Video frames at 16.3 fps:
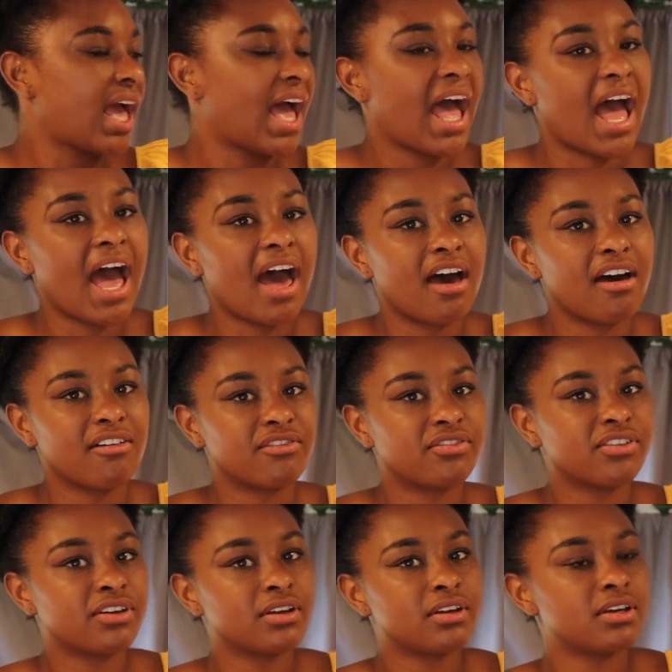
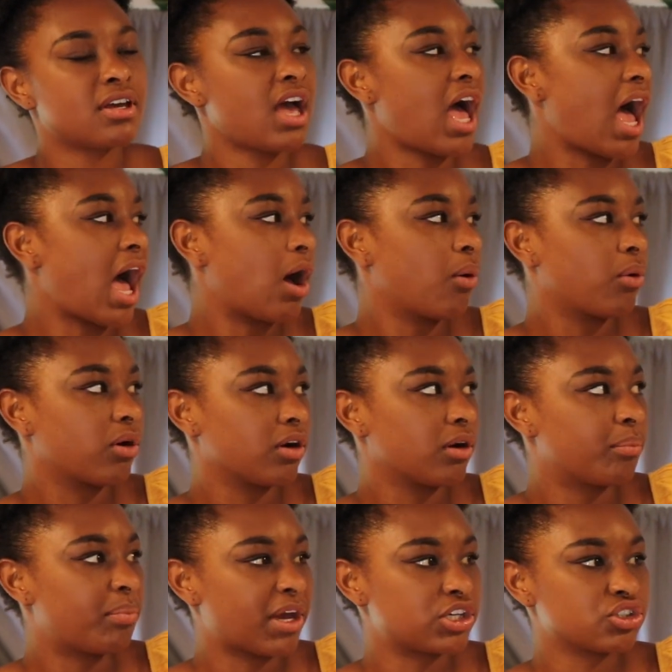have our
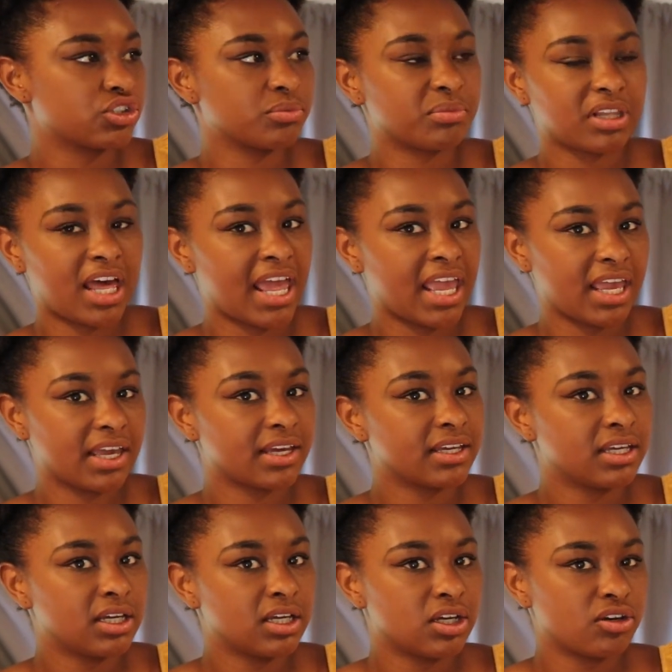bedroom light
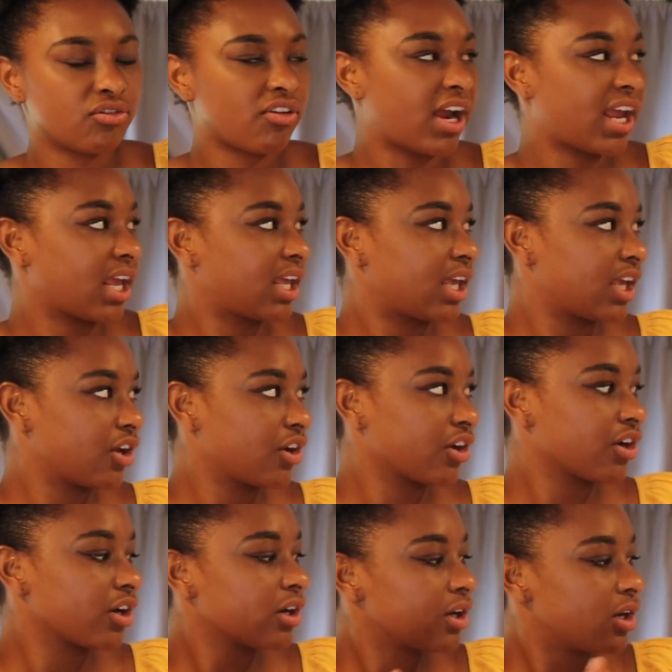right
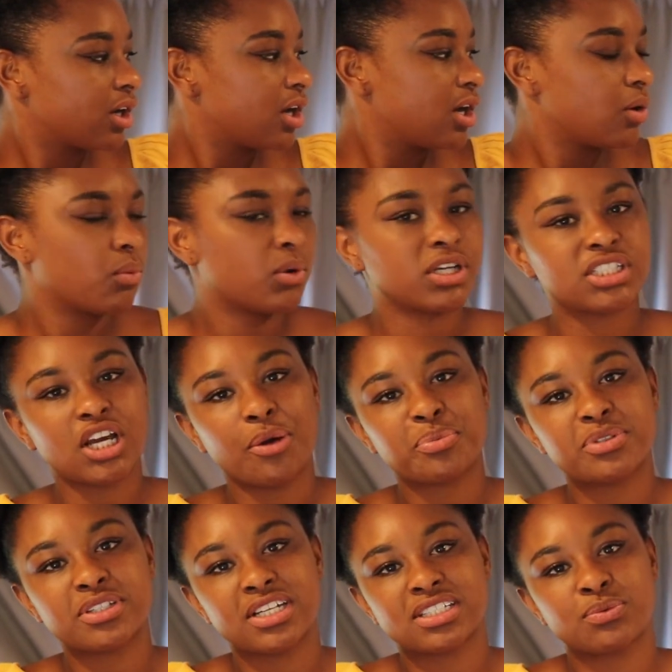here, which
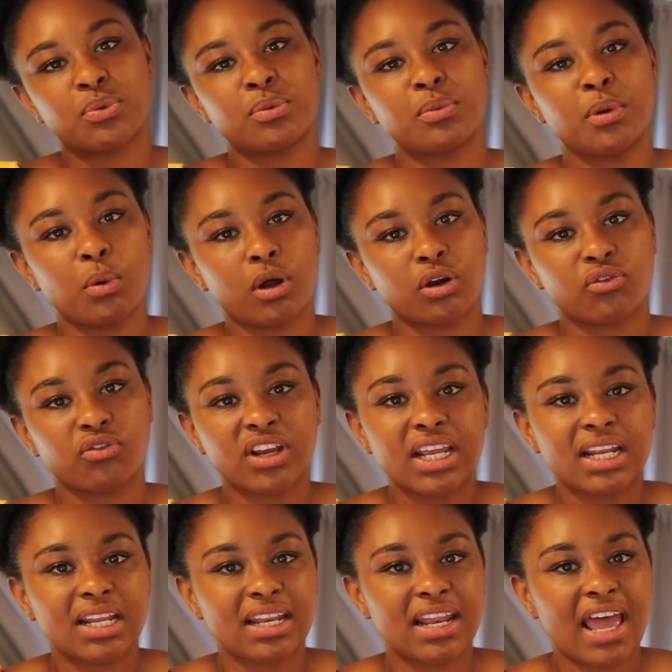helps us when we want to read
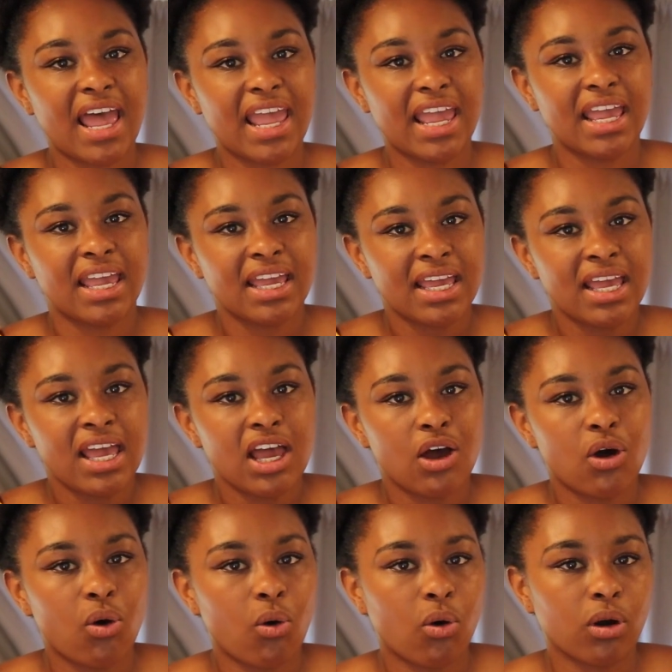at night,
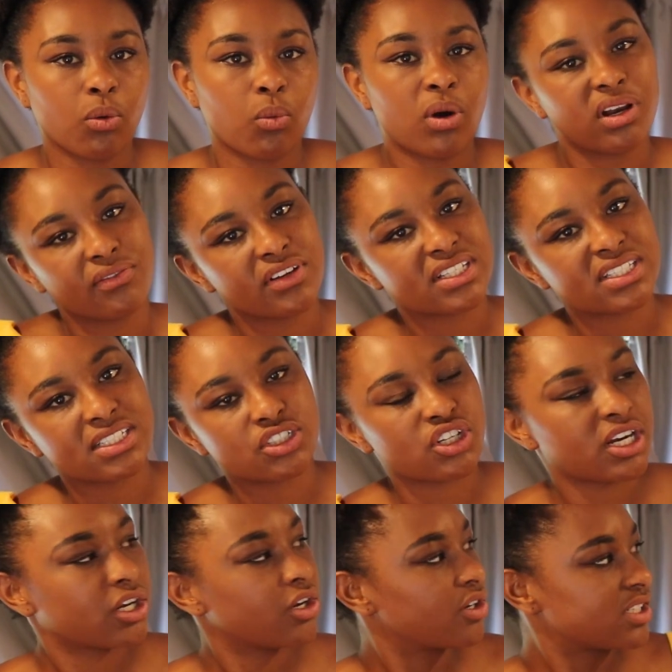or one of us is
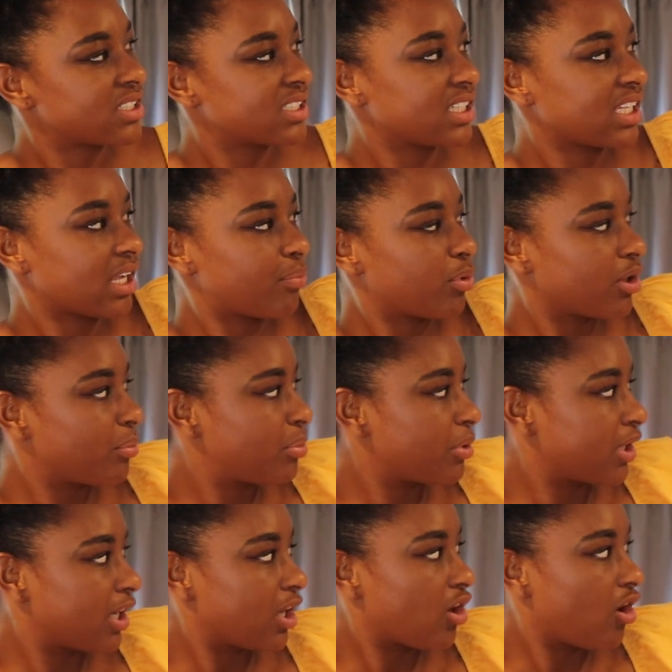trying to go to sleep, you can
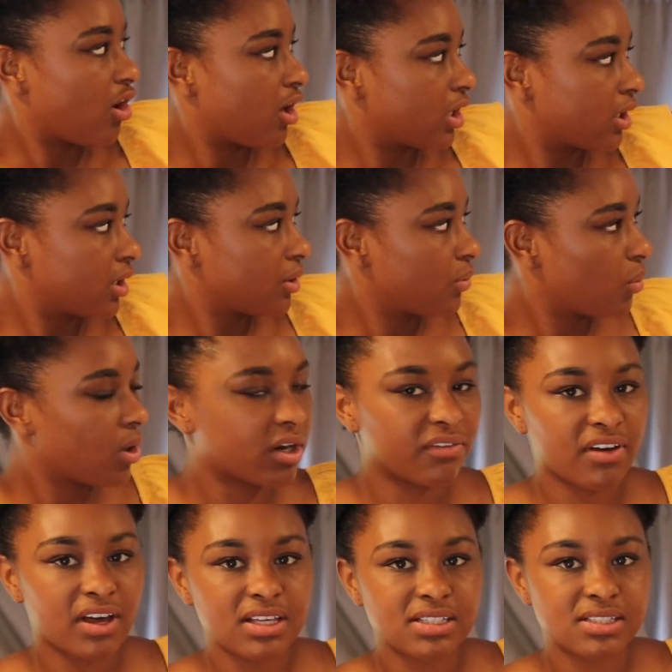put it on one of
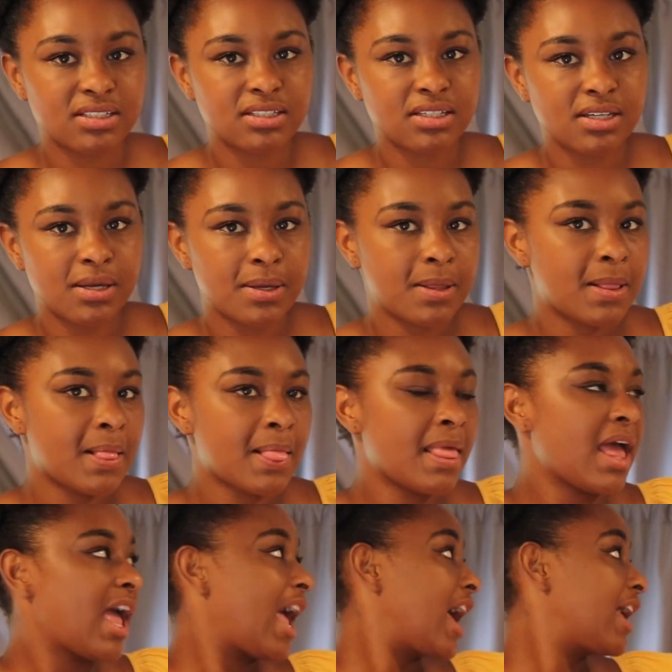us.
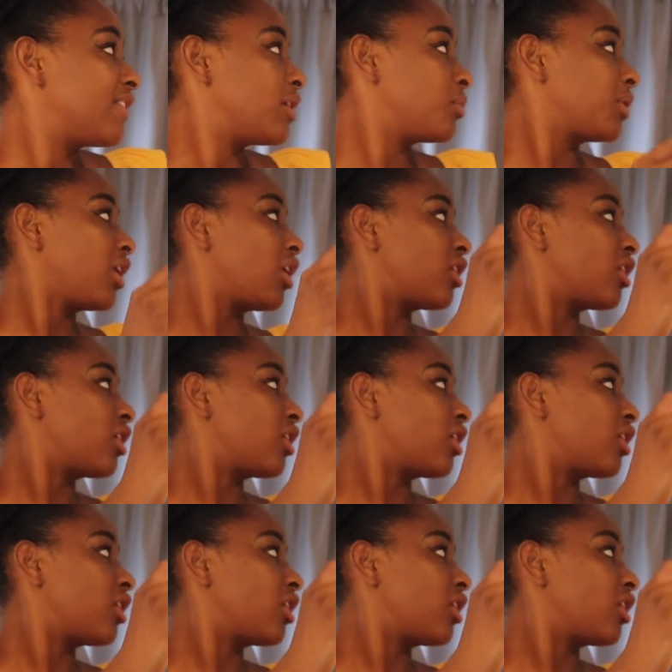And then we